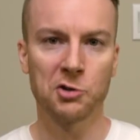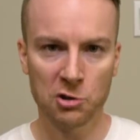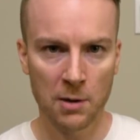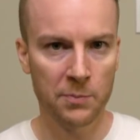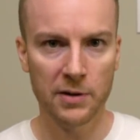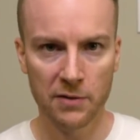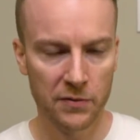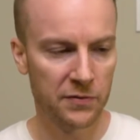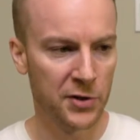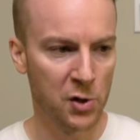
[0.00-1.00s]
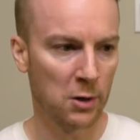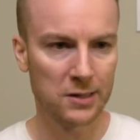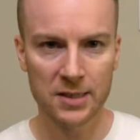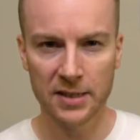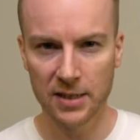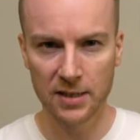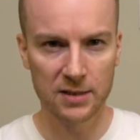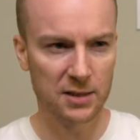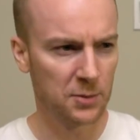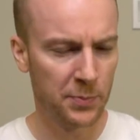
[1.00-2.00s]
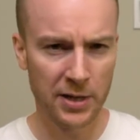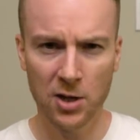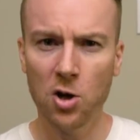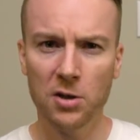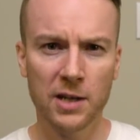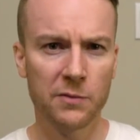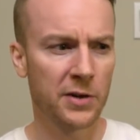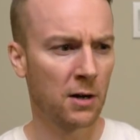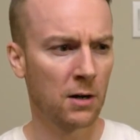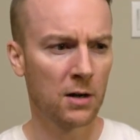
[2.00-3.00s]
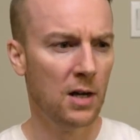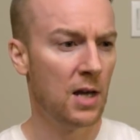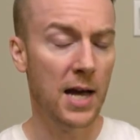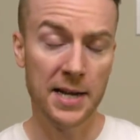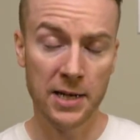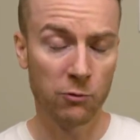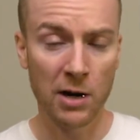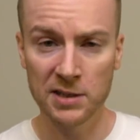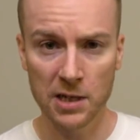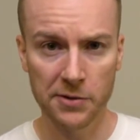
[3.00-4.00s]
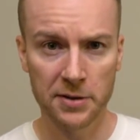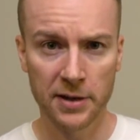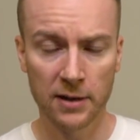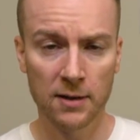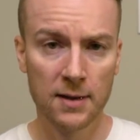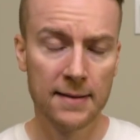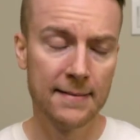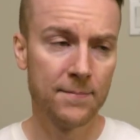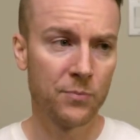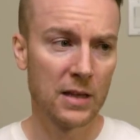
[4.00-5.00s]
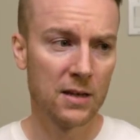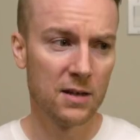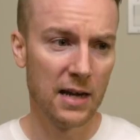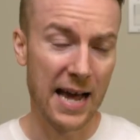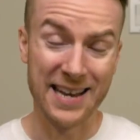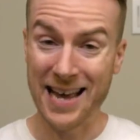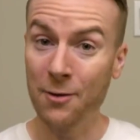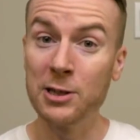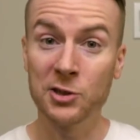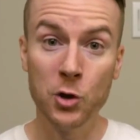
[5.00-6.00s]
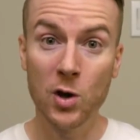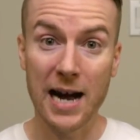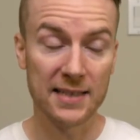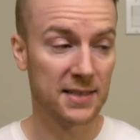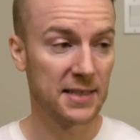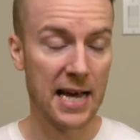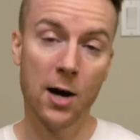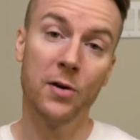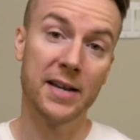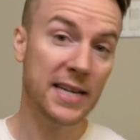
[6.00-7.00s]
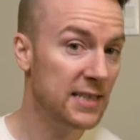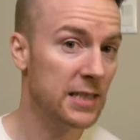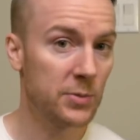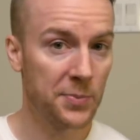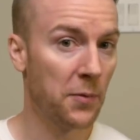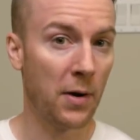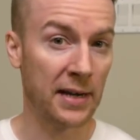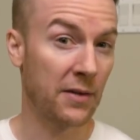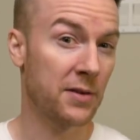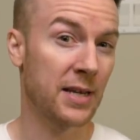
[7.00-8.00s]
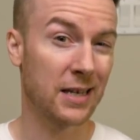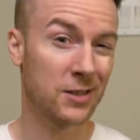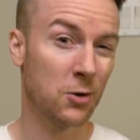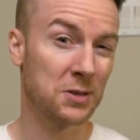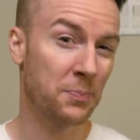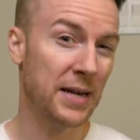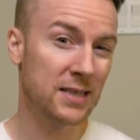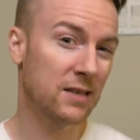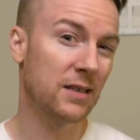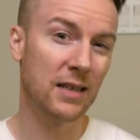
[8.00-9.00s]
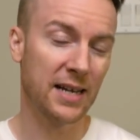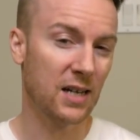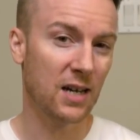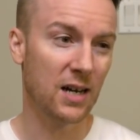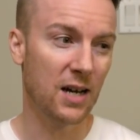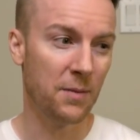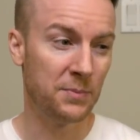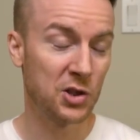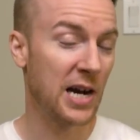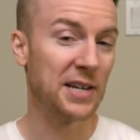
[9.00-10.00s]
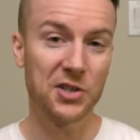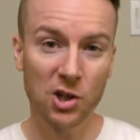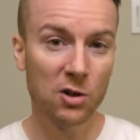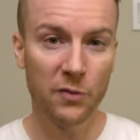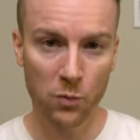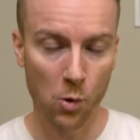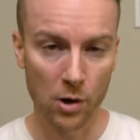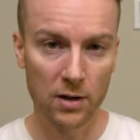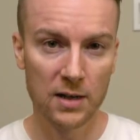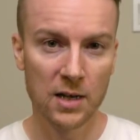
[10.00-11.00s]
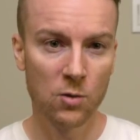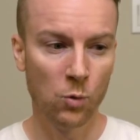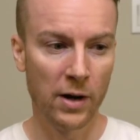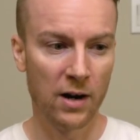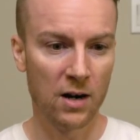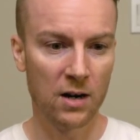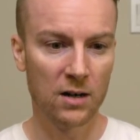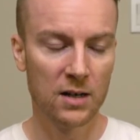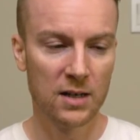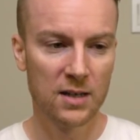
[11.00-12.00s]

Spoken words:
Trump of New York City. He's this big hulking figure and he runs everything. And now this new guy's in town and he seems to be running everything. So it's basically like a giant turf war where,